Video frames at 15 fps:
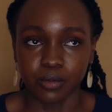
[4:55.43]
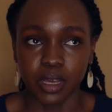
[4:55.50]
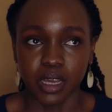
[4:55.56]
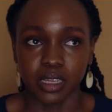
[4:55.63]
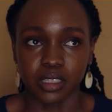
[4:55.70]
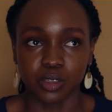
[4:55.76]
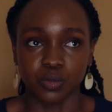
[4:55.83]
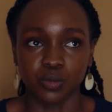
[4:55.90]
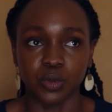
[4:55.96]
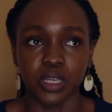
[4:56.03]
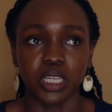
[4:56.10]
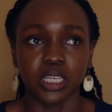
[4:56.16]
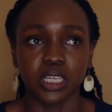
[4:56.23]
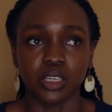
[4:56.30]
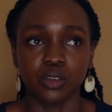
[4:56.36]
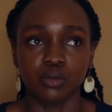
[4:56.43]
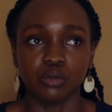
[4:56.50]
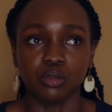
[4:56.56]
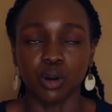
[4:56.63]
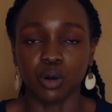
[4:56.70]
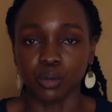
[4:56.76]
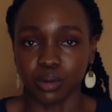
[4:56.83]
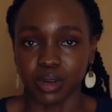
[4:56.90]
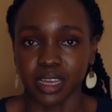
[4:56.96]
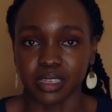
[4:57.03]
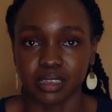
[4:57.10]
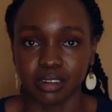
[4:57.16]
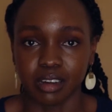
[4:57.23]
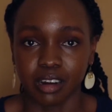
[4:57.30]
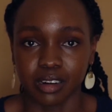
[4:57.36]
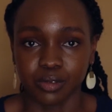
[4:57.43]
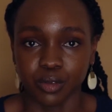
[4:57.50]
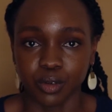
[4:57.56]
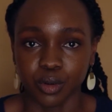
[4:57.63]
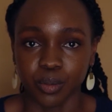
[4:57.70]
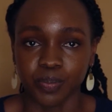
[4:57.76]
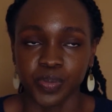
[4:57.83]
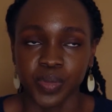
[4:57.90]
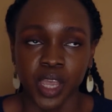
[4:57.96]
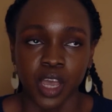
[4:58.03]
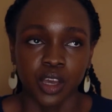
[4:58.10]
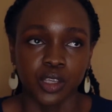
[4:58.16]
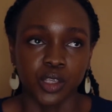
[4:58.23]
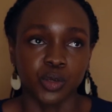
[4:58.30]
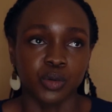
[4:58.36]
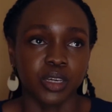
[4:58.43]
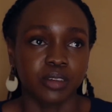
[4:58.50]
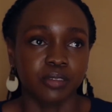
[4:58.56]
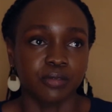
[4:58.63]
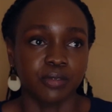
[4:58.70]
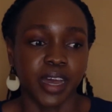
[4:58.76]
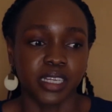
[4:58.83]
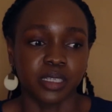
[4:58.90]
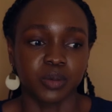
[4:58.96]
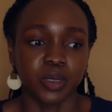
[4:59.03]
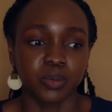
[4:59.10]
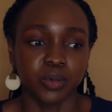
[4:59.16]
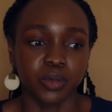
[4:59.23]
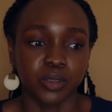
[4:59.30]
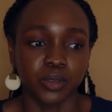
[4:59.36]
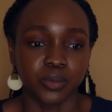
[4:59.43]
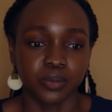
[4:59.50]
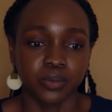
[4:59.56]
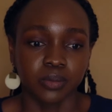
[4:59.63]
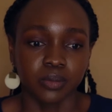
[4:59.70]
It's really grown as an art form. You can find people